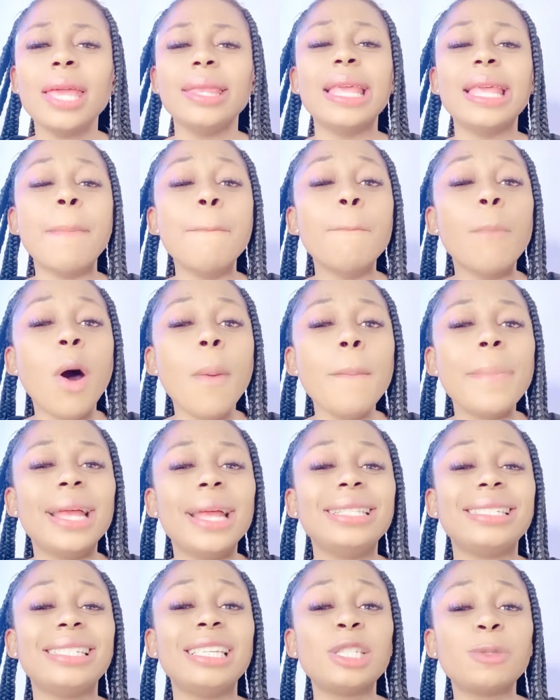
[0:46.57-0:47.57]
The
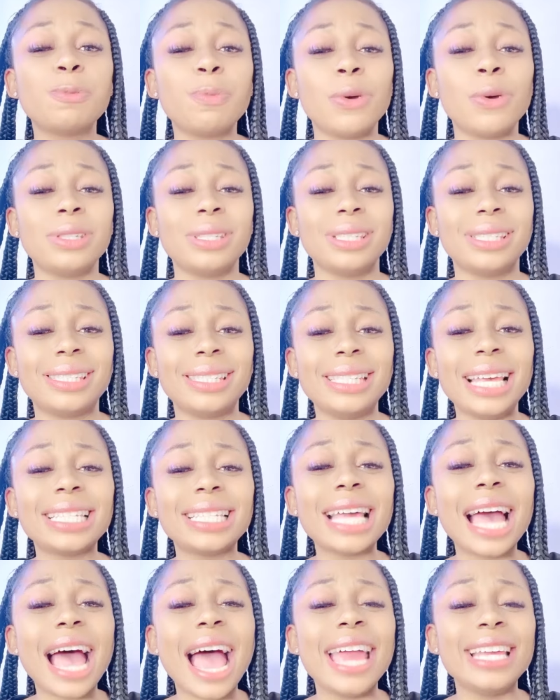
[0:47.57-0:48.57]
moment this person
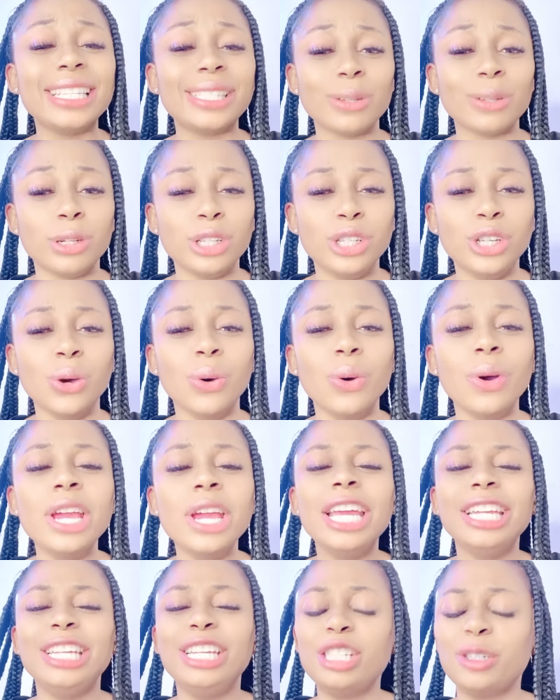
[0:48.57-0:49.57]
set eyes on you,
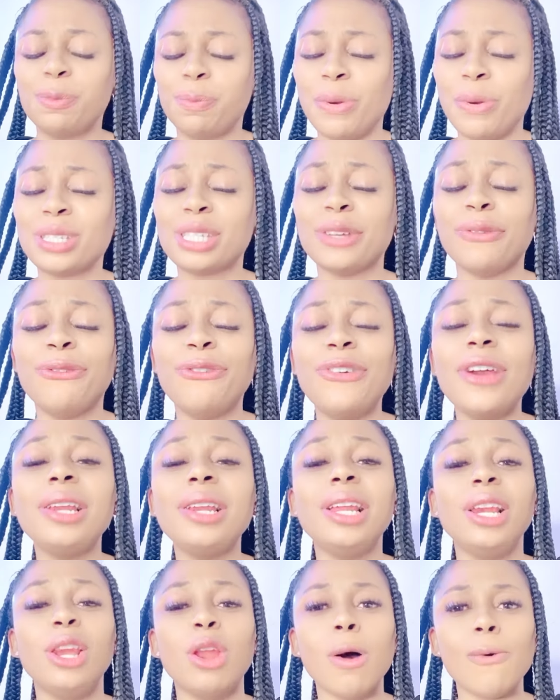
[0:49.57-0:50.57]
this person
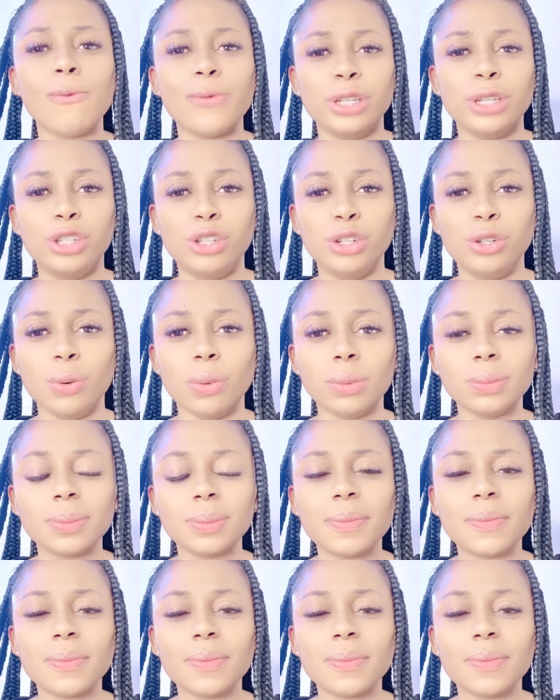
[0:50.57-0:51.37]
fell in love with you.